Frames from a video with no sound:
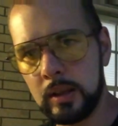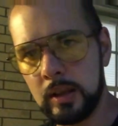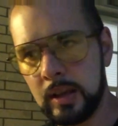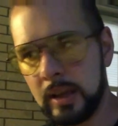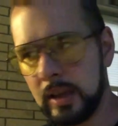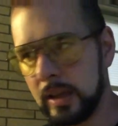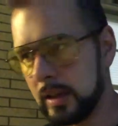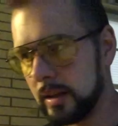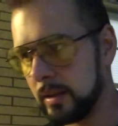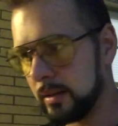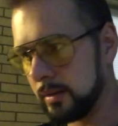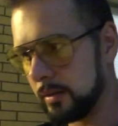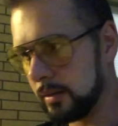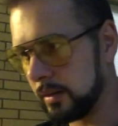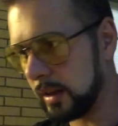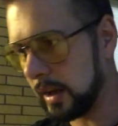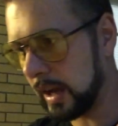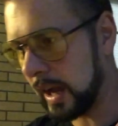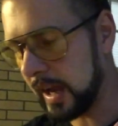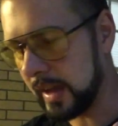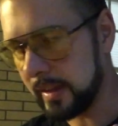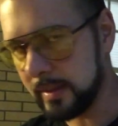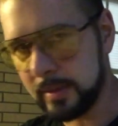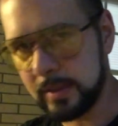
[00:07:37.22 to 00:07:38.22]
And
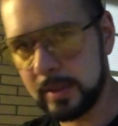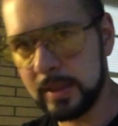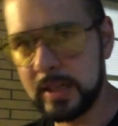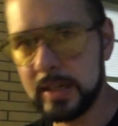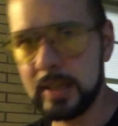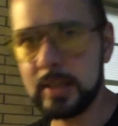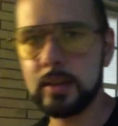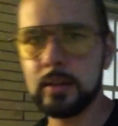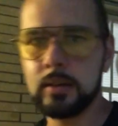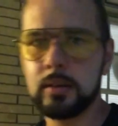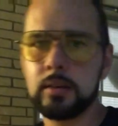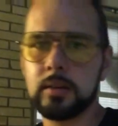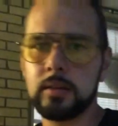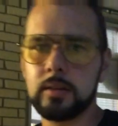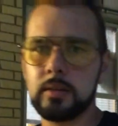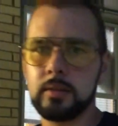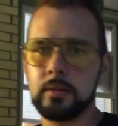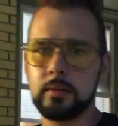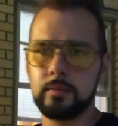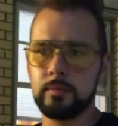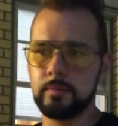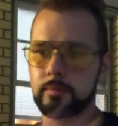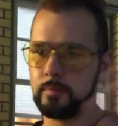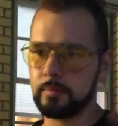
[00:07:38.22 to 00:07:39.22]
I think
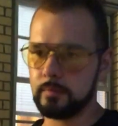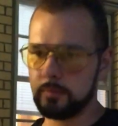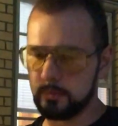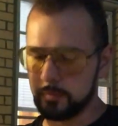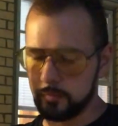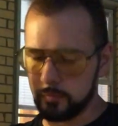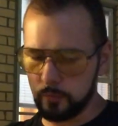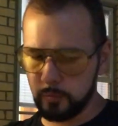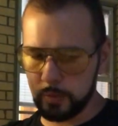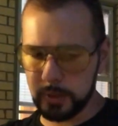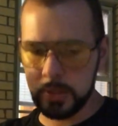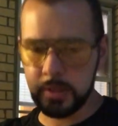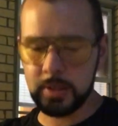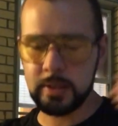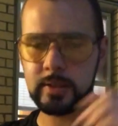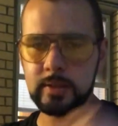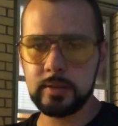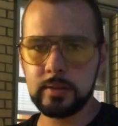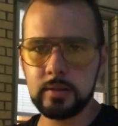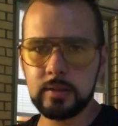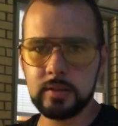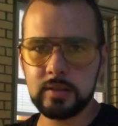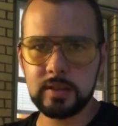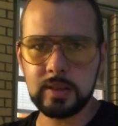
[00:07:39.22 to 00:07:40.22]
really
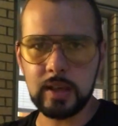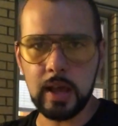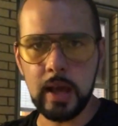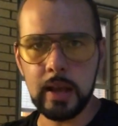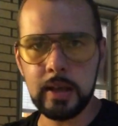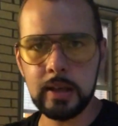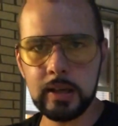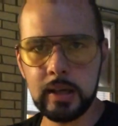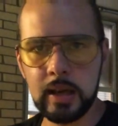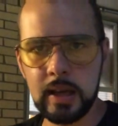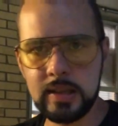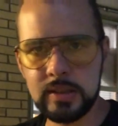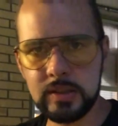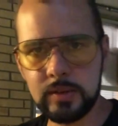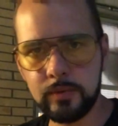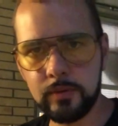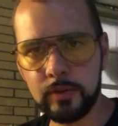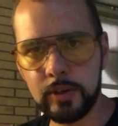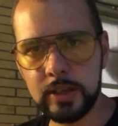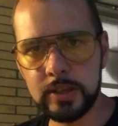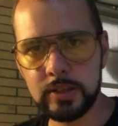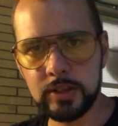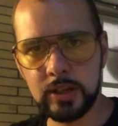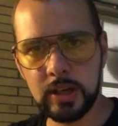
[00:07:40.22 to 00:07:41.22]
Sonic as a
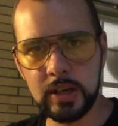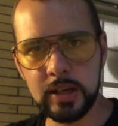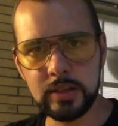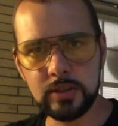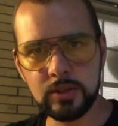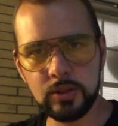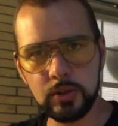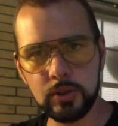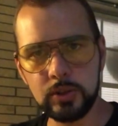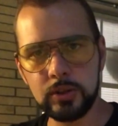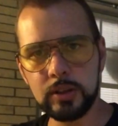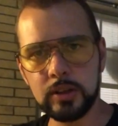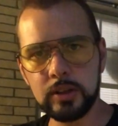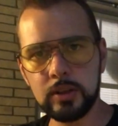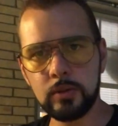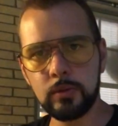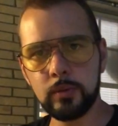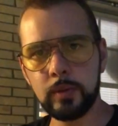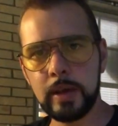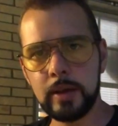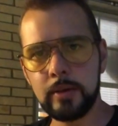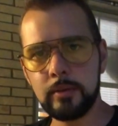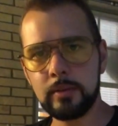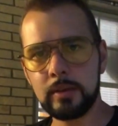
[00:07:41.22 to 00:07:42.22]
franchise could get
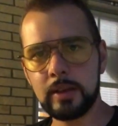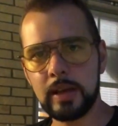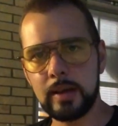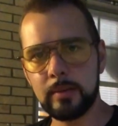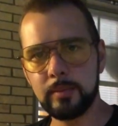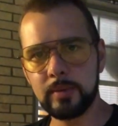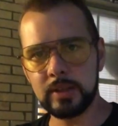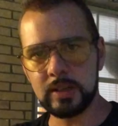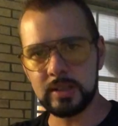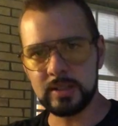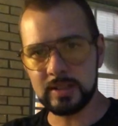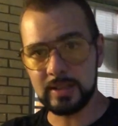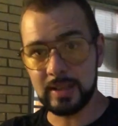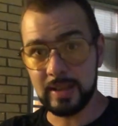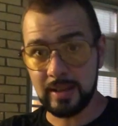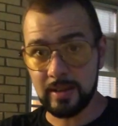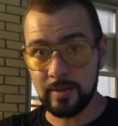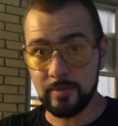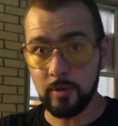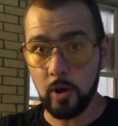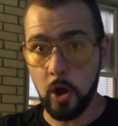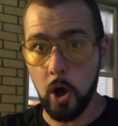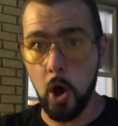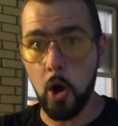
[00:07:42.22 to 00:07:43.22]
away with that because they
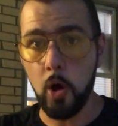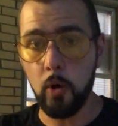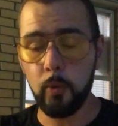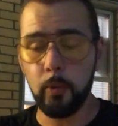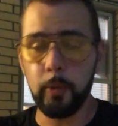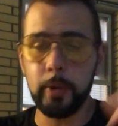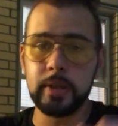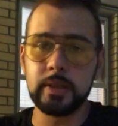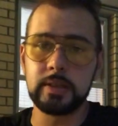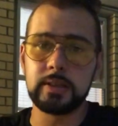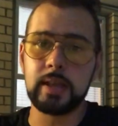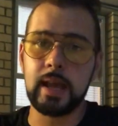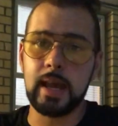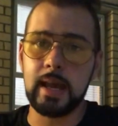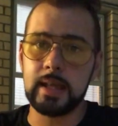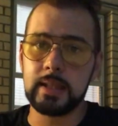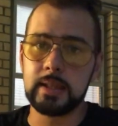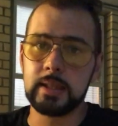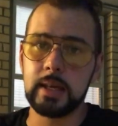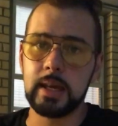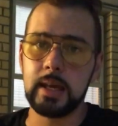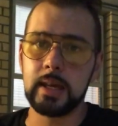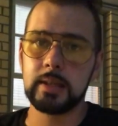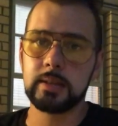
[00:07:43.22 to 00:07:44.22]
have always
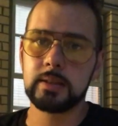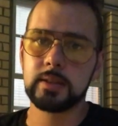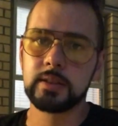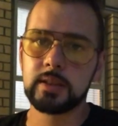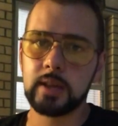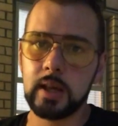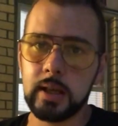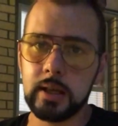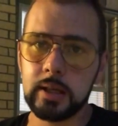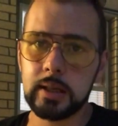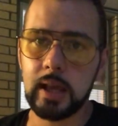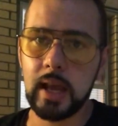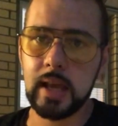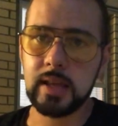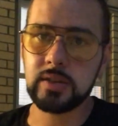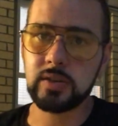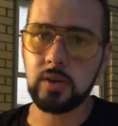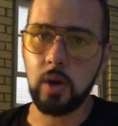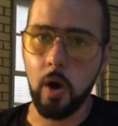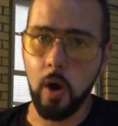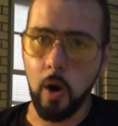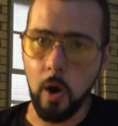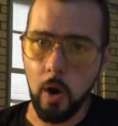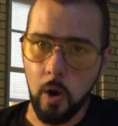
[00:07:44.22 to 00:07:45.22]
had that. Sonic
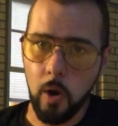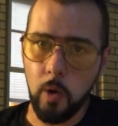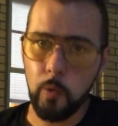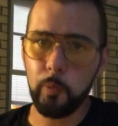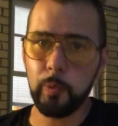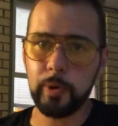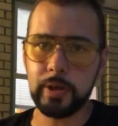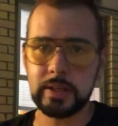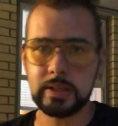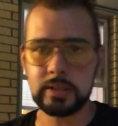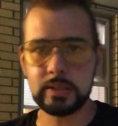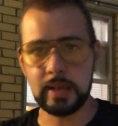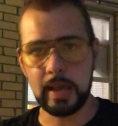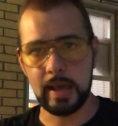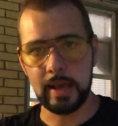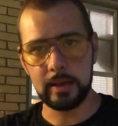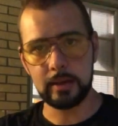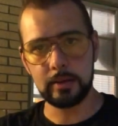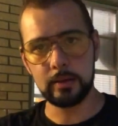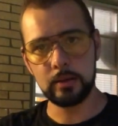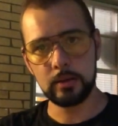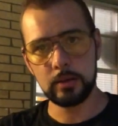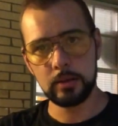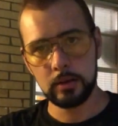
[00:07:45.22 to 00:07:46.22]
has always
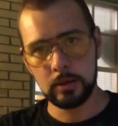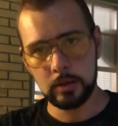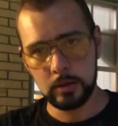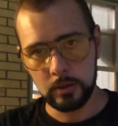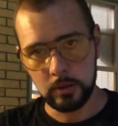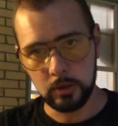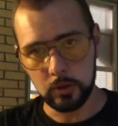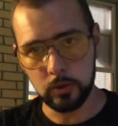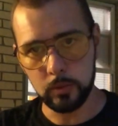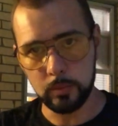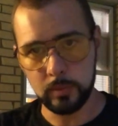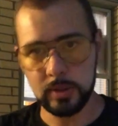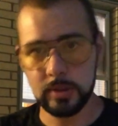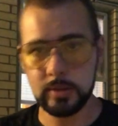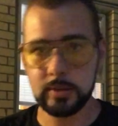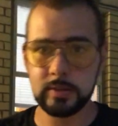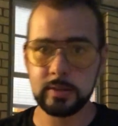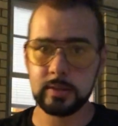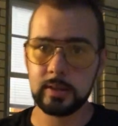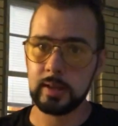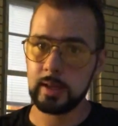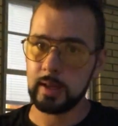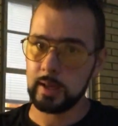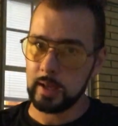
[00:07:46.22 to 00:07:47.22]
had
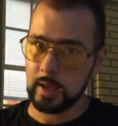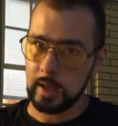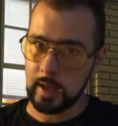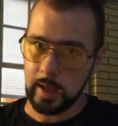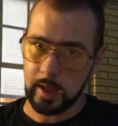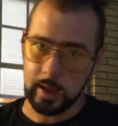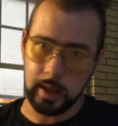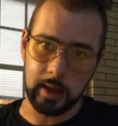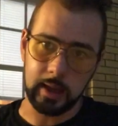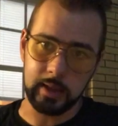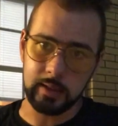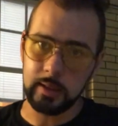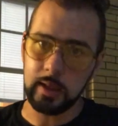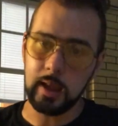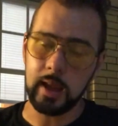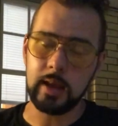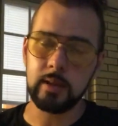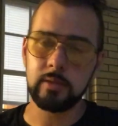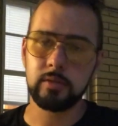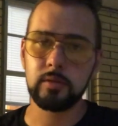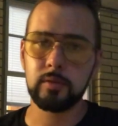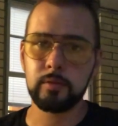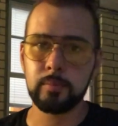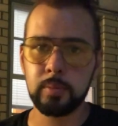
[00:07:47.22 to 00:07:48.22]
humans and
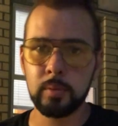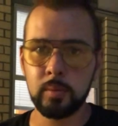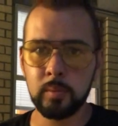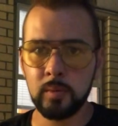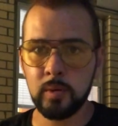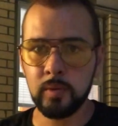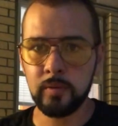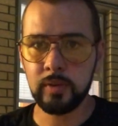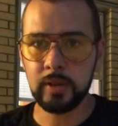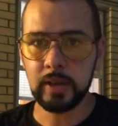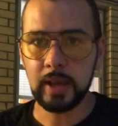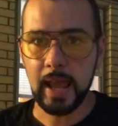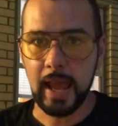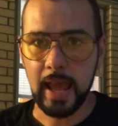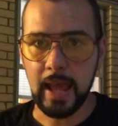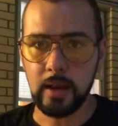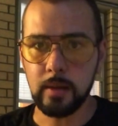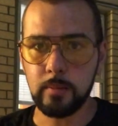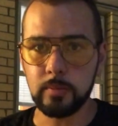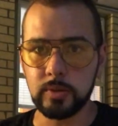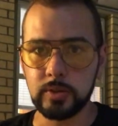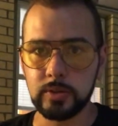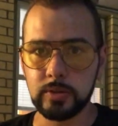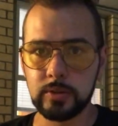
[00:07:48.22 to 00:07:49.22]
anthropomorphic
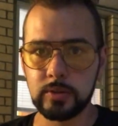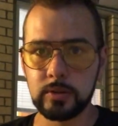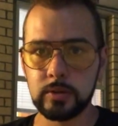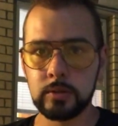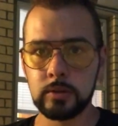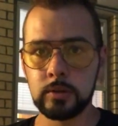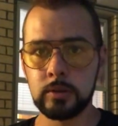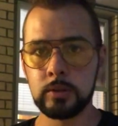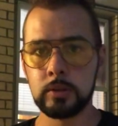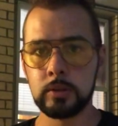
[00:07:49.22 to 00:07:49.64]
animals